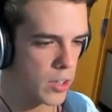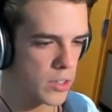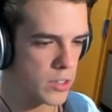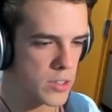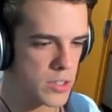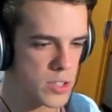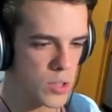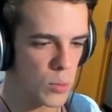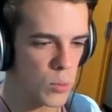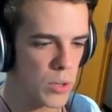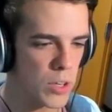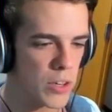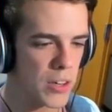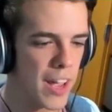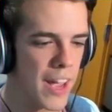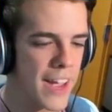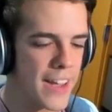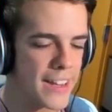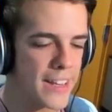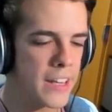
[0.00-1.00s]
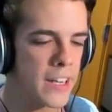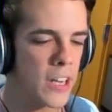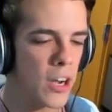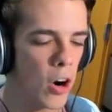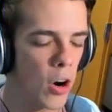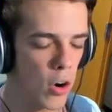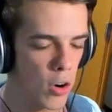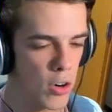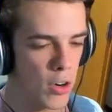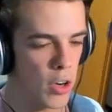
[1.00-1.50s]
Some weird hanging
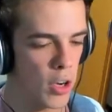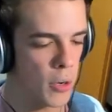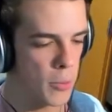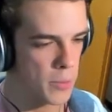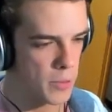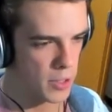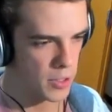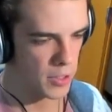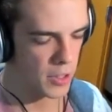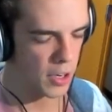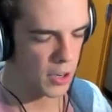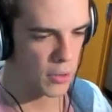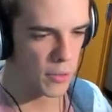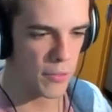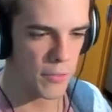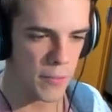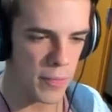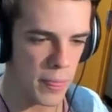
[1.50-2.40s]
art up there now.